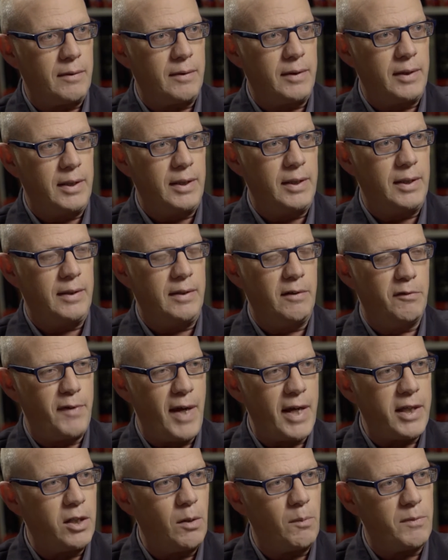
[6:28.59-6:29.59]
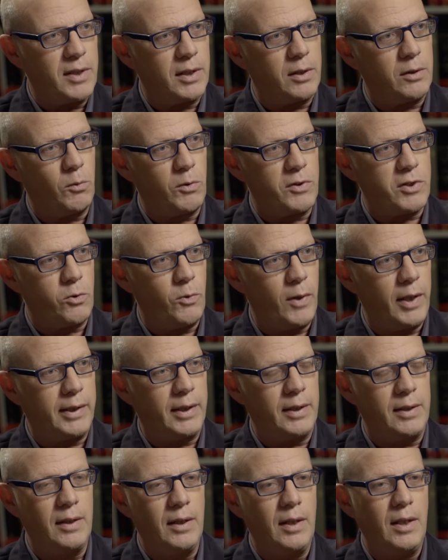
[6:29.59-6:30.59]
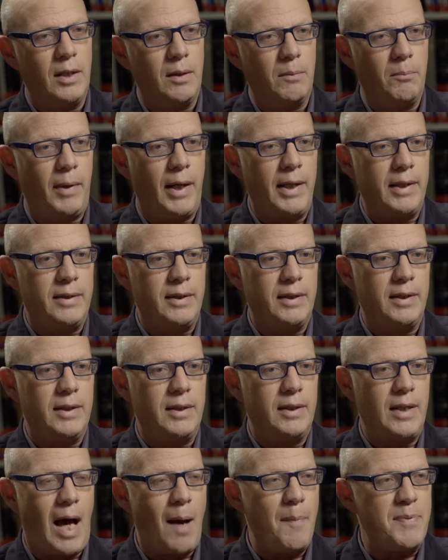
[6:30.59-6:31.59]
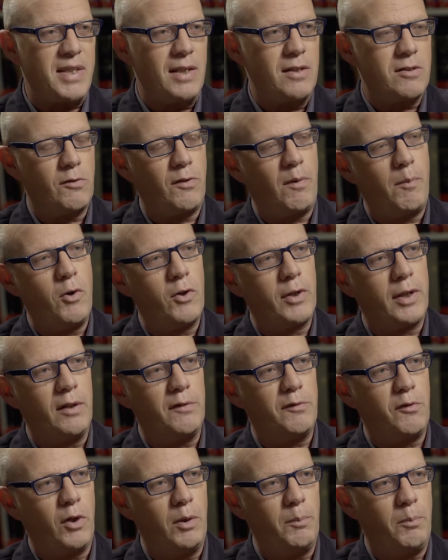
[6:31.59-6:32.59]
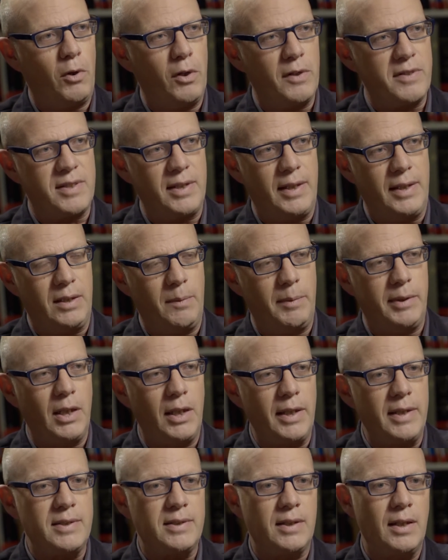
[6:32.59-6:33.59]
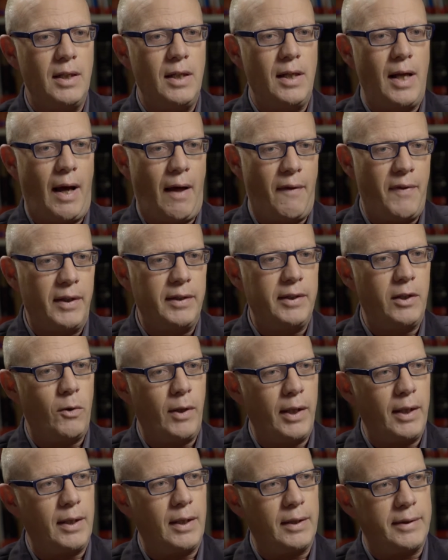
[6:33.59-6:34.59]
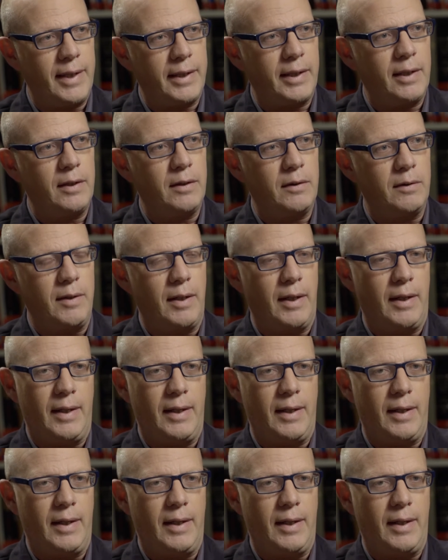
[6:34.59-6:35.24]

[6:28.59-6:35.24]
the vacuum that was created by the absence of American foreign policy in the Middle East, I think the Iranians are taking